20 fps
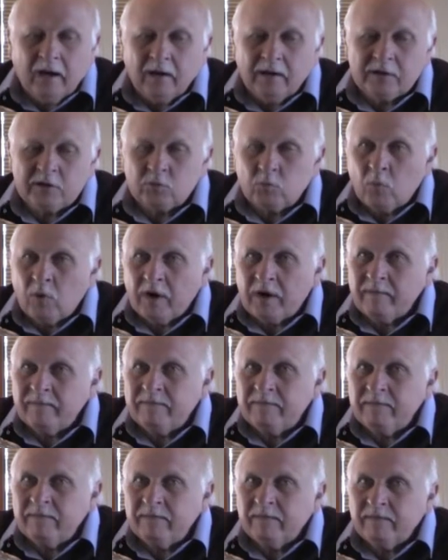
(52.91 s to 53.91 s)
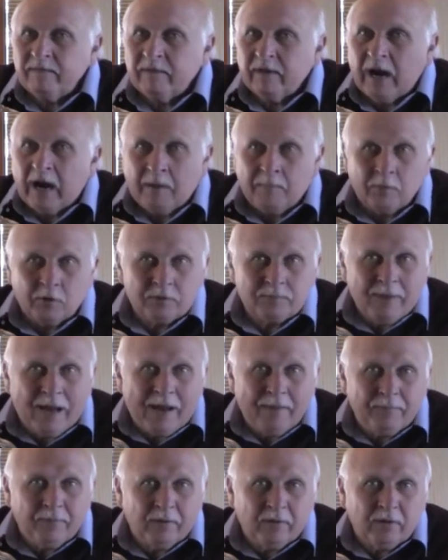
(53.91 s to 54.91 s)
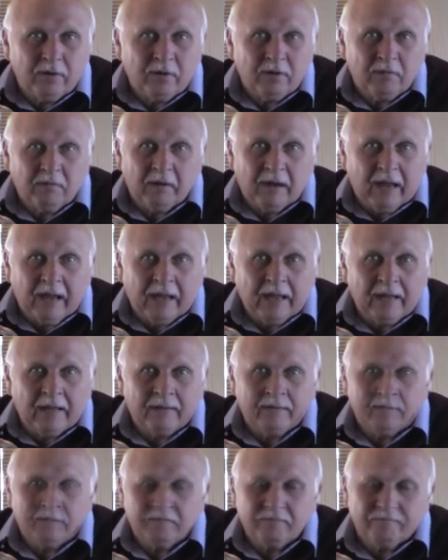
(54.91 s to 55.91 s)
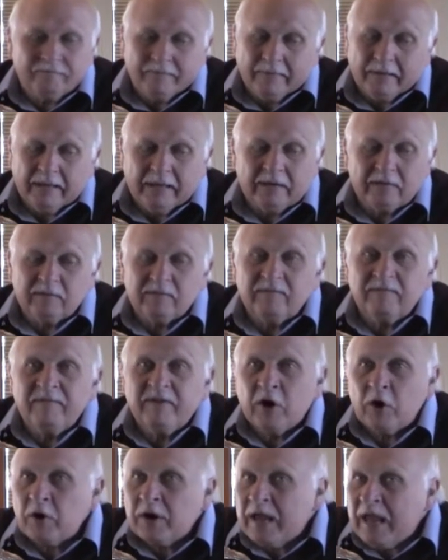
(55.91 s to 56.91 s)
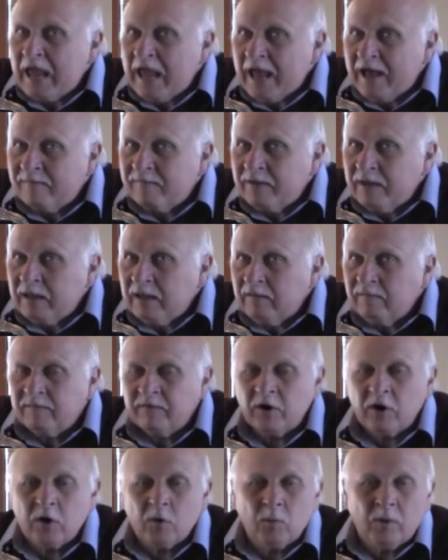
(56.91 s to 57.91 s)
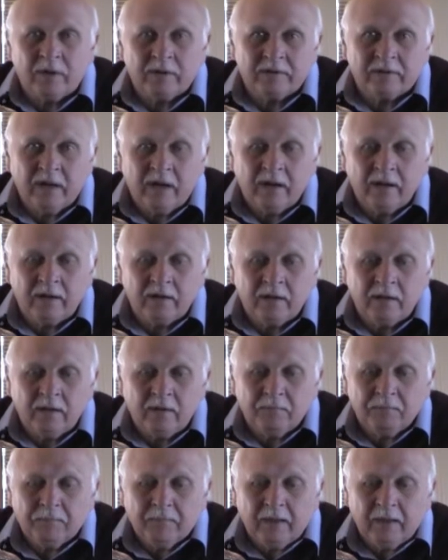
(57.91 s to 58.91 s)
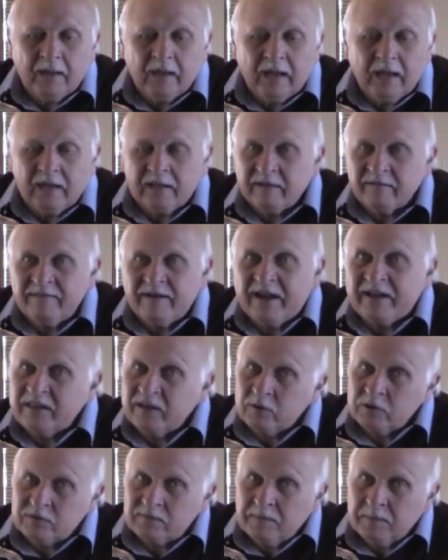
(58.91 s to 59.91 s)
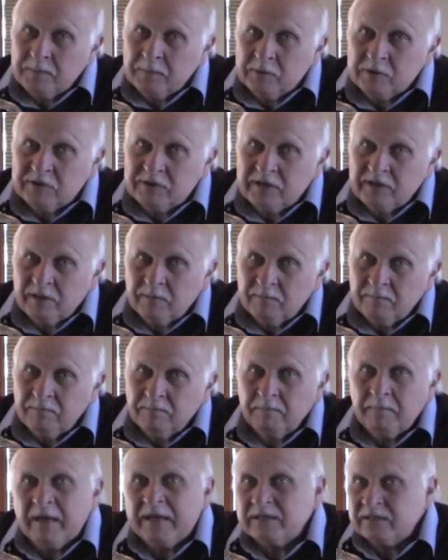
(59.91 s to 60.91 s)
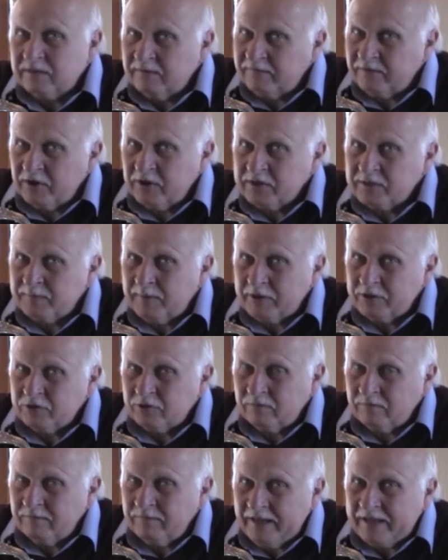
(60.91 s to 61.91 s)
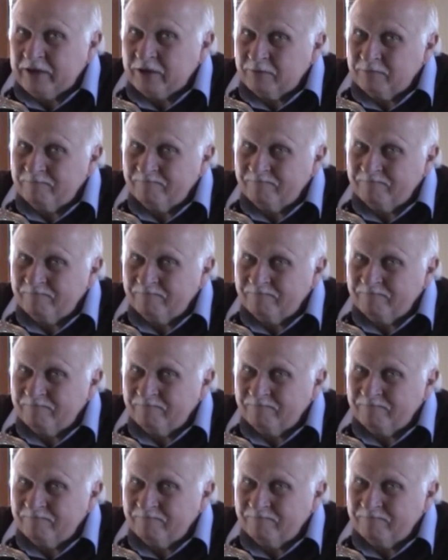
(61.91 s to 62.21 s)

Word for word: It's one of our most popular and very heavy, very well done. And the fact that it was for the museum makes it very special. Thank you.